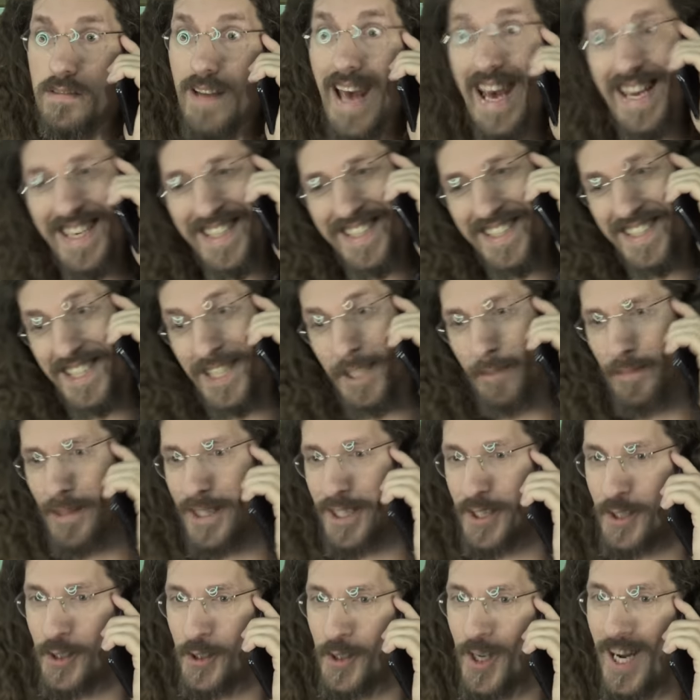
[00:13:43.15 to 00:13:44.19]
And
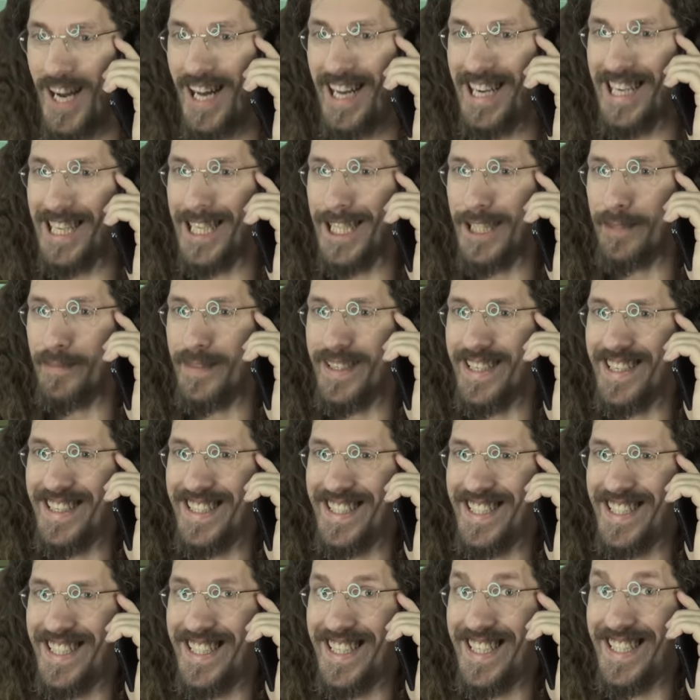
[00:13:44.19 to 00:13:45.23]
subscribe.
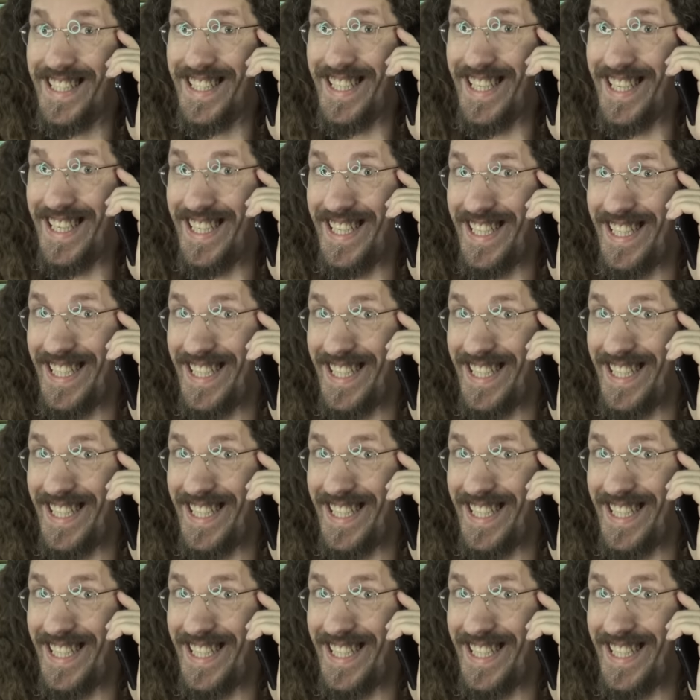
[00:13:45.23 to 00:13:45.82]
All right.